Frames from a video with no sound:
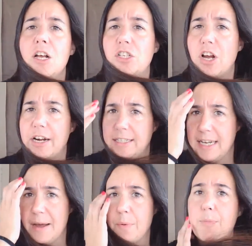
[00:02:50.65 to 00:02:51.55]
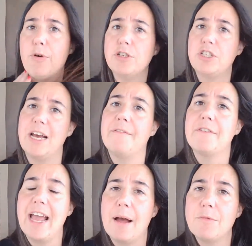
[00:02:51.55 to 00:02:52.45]
Johnny Depp pushed to have
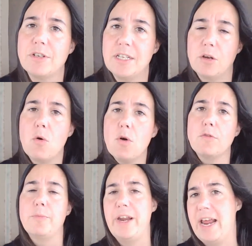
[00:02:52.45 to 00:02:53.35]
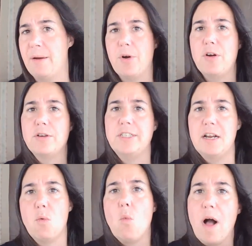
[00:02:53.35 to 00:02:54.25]
cameras in the courtroom and Amber Heard
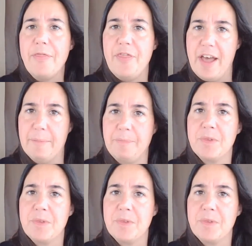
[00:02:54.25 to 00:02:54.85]
didn't want them.